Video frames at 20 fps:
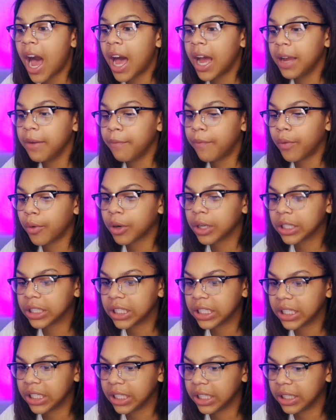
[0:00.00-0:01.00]
I'm
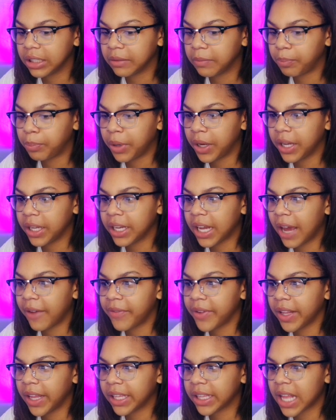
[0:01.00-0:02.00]
14, but I
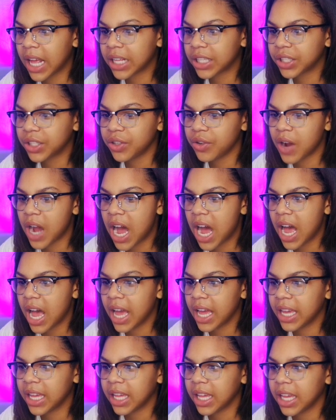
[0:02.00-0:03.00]
feel like that's too
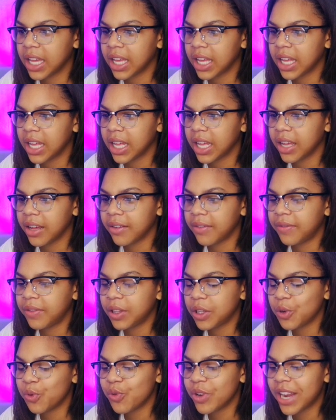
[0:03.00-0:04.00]
high.
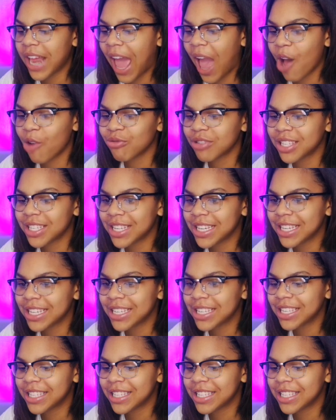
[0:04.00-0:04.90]
Fluid ounces?